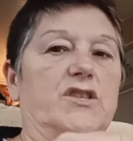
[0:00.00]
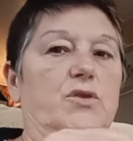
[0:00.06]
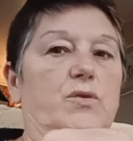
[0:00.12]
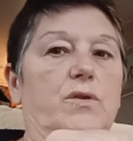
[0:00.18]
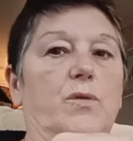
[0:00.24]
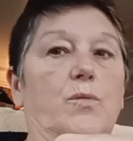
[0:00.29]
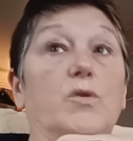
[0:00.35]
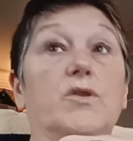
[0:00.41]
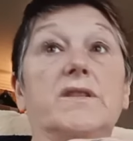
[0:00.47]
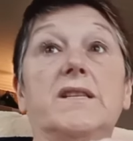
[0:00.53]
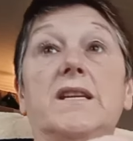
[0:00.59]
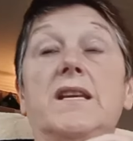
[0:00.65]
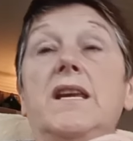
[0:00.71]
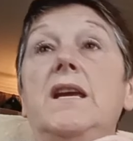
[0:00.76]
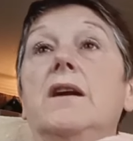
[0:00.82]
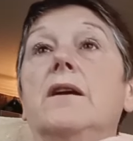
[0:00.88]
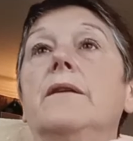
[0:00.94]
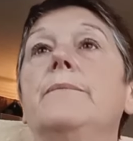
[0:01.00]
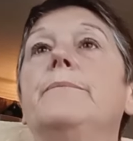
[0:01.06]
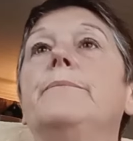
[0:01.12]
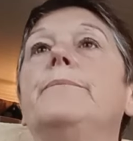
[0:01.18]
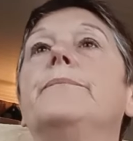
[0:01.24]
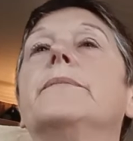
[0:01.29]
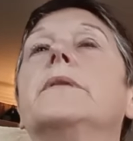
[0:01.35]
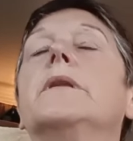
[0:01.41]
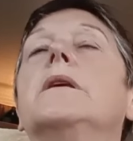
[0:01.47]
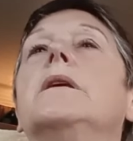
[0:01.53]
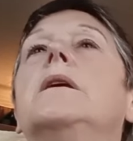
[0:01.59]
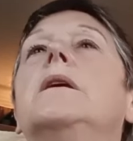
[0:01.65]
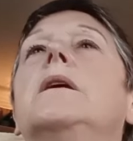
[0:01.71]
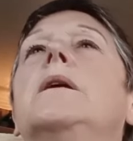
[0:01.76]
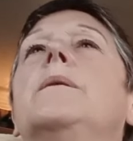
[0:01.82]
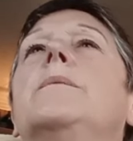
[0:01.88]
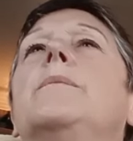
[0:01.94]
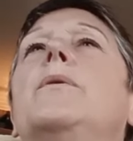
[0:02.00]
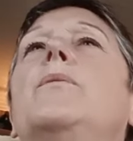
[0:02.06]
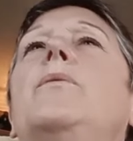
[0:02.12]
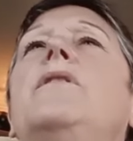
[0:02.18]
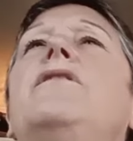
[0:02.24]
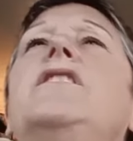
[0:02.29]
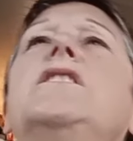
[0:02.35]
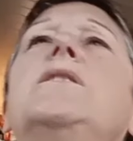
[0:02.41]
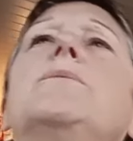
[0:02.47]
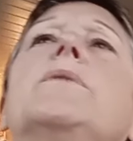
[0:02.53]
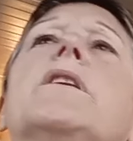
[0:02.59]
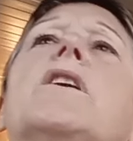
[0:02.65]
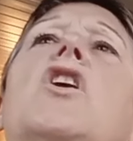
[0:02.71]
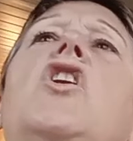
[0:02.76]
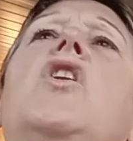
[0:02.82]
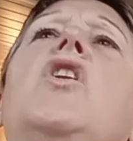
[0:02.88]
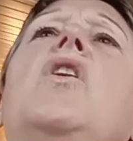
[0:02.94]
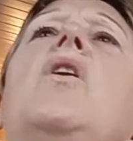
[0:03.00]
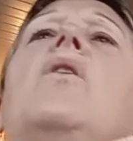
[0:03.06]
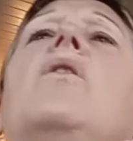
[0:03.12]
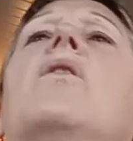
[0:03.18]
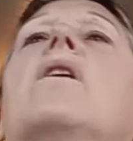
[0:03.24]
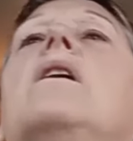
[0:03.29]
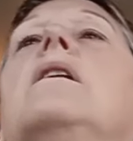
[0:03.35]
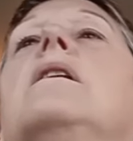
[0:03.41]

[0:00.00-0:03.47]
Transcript: Don't know what's in here. What have I done with the clock?